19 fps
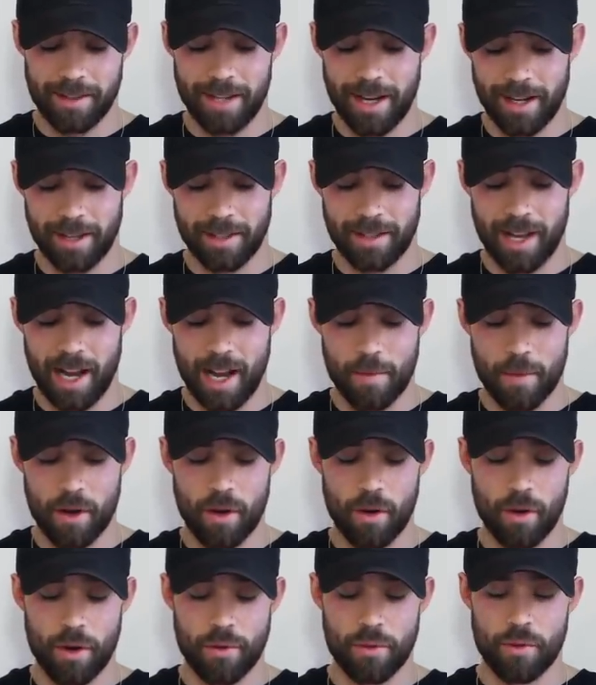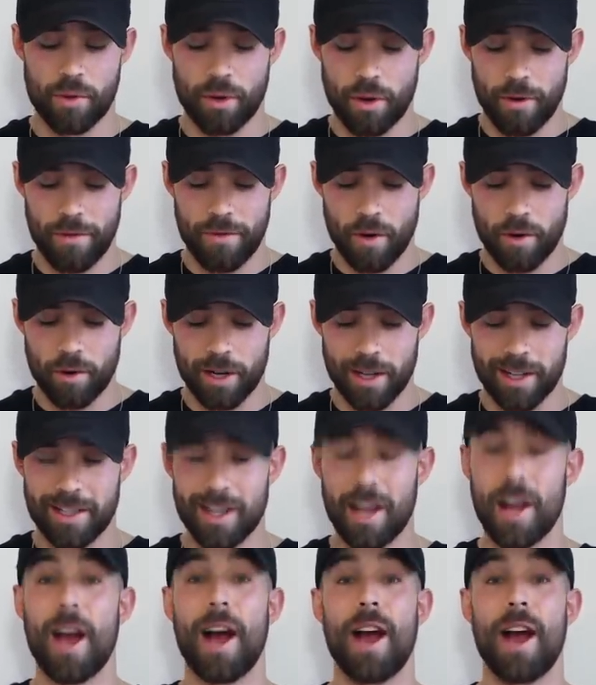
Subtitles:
set the timer on autofocus?